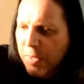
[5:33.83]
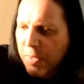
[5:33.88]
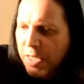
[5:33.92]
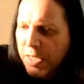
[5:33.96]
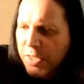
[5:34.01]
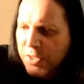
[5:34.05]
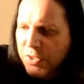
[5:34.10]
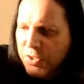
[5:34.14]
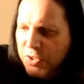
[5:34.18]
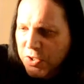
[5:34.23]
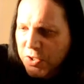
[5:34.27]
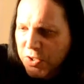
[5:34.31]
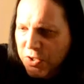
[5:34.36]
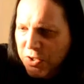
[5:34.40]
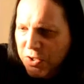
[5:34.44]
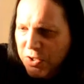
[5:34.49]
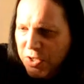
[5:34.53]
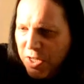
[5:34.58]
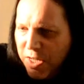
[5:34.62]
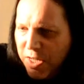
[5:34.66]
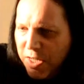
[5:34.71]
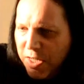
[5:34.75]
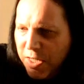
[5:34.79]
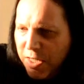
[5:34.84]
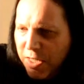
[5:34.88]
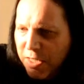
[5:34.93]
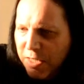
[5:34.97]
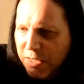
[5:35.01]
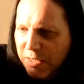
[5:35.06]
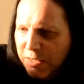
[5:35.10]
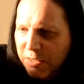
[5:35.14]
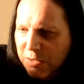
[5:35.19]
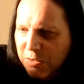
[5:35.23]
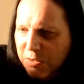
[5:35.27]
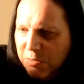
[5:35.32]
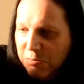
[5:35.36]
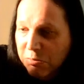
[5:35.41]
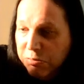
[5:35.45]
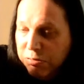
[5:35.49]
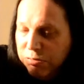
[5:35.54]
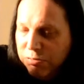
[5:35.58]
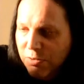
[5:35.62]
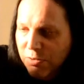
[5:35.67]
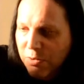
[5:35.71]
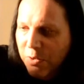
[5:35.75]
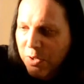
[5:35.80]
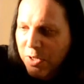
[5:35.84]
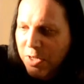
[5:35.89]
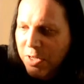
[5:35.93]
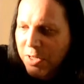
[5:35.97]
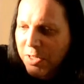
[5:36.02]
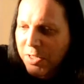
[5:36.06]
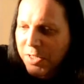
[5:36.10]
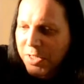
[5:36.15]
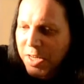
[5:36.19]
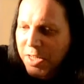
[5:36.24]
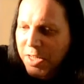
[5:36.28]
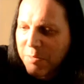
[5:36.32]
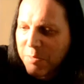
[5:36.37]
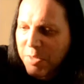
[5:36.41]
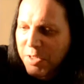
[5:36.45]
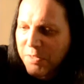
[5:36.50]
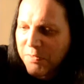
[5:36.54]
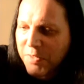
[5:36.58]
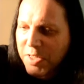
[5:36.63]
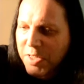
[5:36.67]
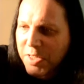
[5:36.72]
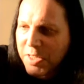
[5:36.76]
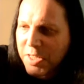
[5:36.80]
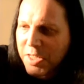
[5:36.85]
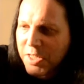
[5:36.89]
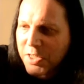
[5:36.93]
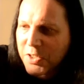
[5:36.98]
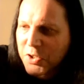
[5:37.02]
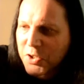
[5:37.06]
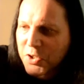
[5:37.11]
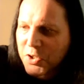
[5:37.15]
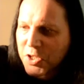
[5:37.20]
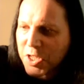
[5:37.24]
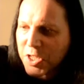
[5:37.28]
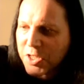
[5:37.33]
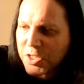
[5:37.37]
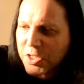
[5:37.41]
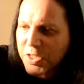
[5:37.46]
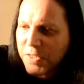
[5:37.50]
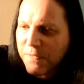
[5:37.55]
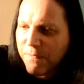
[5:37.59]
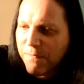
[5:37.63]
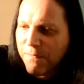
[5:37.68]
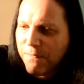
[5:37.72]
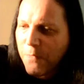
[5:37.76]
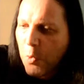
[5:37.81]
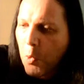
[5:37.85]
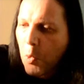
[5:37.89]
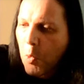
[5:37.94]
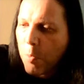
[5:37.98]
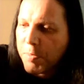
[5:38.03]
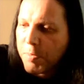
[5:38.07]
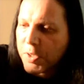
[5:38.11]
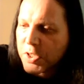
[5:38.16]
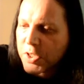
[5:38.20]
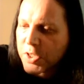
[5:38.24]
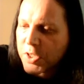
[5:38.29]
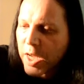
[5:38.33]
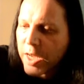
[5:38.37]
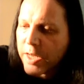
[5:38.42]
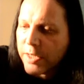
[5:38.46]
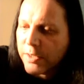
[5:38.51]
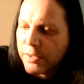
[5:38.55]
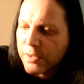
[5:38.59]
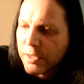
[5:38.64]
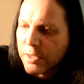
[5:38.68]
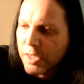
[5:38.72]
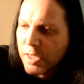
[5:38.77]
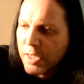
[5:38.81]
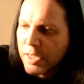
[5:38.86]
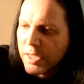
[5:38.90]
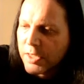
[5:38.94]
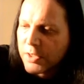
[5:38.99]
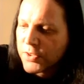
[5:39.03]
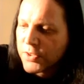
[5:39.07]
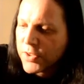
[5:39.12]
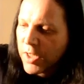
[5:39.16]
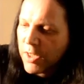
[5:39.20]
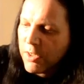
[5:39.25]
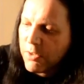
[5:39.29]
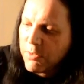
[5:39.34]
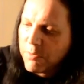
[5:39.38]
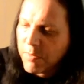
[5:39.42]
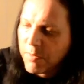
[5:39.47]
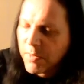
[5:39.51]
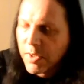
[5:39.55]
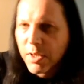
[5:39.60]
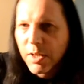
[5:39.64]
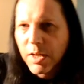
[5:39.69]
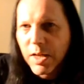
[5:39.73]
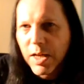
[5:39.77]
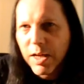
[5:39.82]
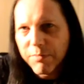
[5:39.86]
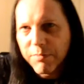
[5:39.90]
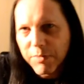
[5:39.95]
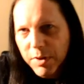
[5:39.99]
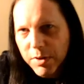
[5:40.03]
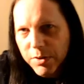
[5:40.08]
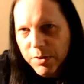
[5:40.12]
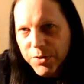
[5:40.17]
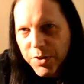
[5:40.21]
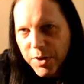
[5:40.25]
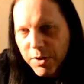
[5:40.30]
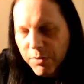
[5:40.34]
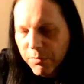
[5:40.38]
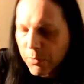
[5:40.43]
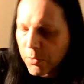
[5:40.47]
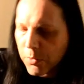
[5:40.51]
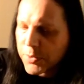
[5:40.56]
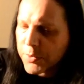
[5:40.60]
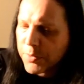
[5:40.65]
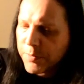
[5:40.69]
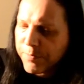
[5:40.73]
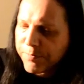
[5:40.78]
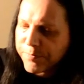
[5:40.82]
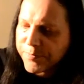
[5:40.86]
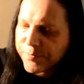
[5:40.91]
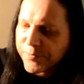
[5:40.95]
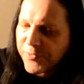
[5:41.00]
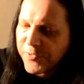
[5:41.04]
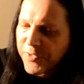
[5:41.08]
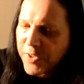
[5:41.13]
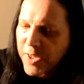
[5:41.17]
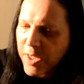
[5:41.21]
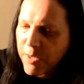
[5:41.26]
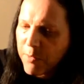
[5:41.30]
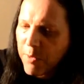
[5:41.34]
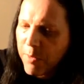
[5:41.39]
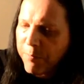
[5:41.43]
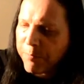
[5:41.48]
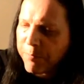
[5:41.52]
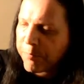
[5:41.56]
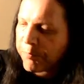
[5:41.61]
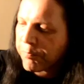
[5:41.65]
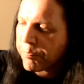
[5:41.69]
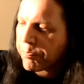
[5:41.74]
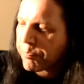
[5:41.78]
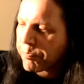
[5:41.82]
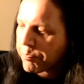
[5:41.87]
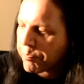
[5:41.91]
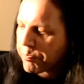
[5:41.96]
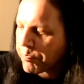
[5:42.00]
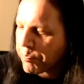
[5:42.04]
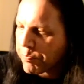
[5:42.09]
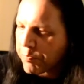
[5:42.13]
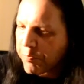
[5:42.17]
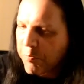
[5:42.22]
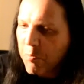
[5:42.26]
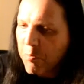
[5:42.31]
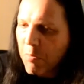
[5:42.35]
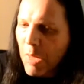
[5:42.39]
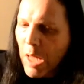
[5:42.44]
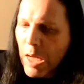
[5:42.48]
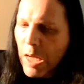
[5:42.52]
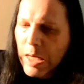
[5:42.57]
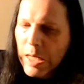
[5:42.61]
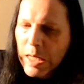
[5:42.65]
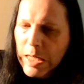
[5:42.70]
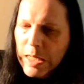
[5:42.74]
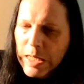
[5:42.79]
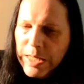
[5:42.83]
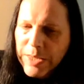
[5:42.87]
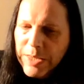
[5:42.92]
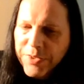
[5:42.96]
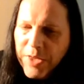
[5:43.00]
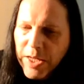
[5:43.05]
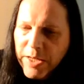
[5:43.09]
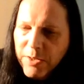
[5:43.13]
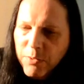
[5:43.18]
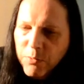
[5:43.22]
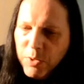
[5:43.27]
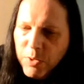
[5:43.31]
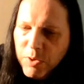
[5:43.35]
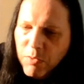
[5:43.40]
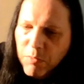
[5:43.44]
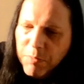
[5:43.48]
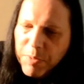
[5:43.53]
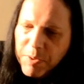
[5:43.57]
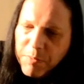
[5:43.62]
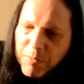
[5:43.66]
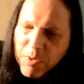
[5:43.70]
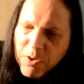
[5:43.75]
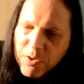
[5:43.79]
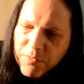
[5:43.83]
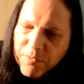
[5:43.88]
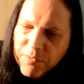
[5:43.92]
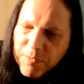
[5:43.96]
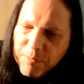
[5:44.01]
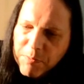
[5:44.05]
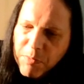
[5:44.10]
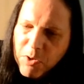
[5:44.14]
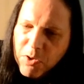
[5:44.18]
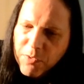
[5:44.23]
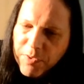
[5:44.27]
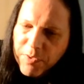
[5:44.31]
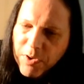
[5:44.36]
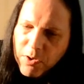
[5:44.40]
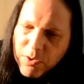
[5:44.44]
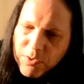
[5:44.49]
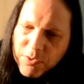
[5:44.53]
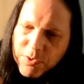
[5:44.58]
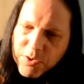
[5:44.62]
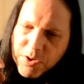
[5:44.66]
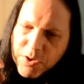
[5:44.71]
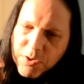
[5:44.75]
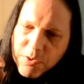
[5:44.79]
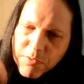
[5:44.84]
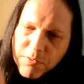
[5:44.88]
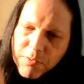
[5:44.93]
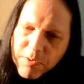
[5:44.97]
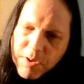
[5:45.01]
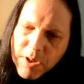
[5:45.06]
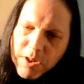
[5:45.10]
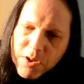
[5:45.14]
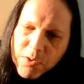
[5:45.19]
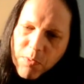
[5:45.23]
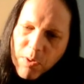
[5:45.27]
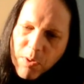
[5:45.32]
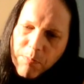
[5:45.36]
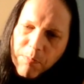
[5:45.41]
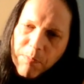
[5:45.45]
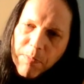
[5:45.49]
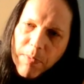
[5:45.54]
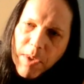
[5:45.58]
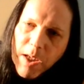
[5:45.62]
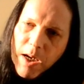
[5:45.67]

It's quite high in ABV. It's 64%. So have a little jug of water for that one. Then we will be moving on to this one,